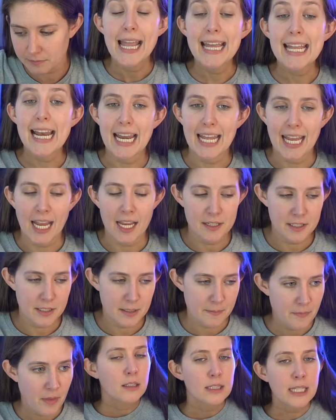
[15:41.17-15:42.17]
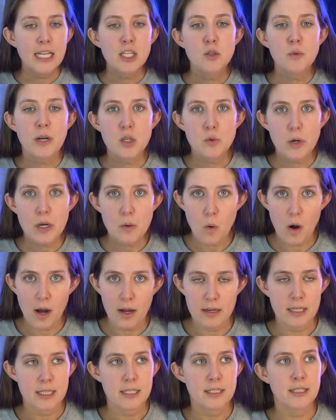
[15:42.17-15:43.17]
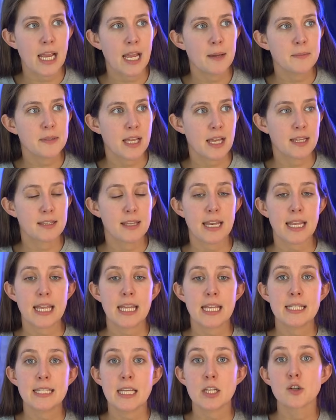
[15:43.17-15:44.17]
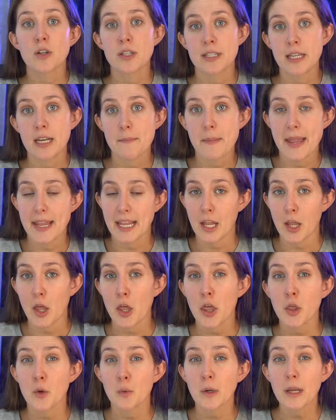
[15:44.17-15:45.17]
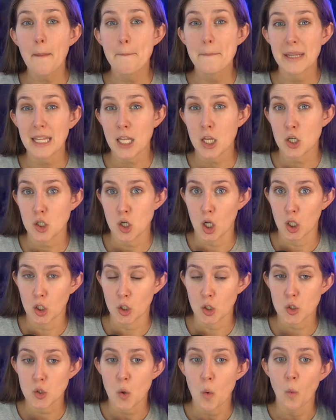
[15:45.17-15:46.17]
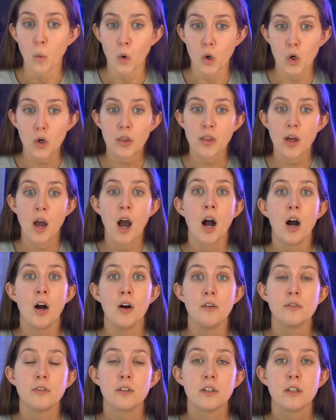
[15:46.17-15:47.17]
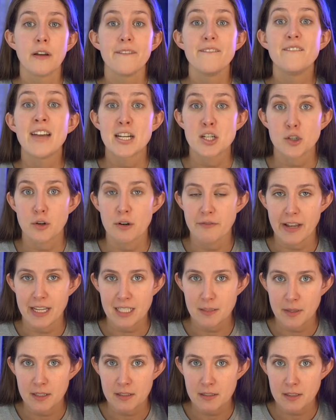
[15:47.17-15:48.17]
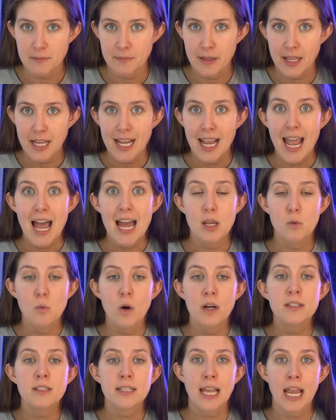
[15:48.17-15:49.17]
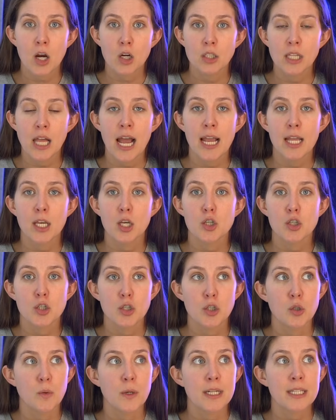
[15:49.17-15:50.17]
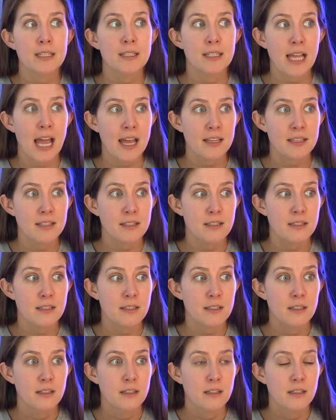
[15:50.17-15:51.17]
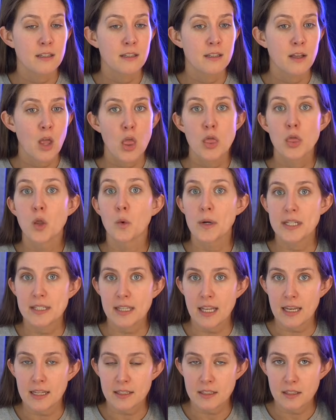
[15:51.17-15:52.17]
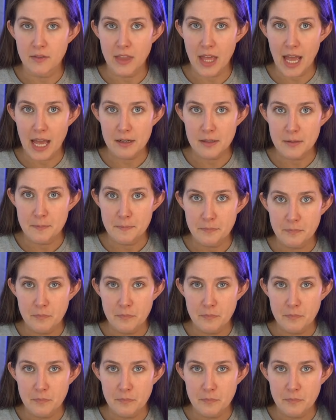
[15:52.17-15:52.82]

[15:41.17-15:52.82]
In any case, late 2021, Sam says that he's interested in making $3 billion worth of venture investments, and he wants Caroline to assess the riskiness of that.